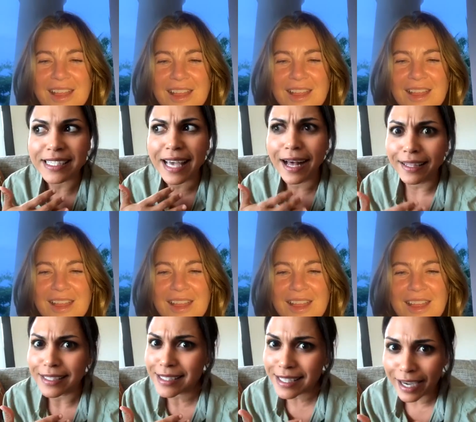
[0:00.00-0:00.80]
Speaker 1: hella
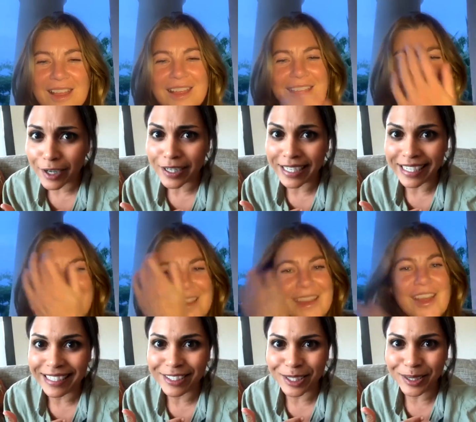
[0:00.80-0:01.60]

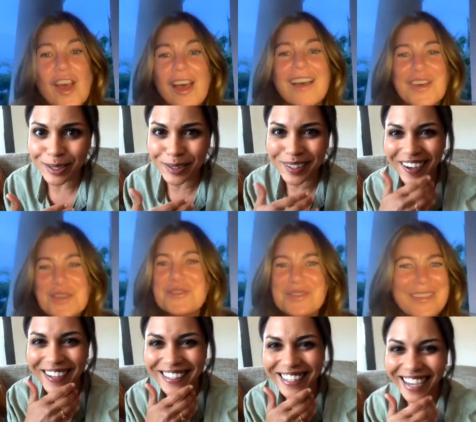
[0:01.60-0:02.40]
scary dude on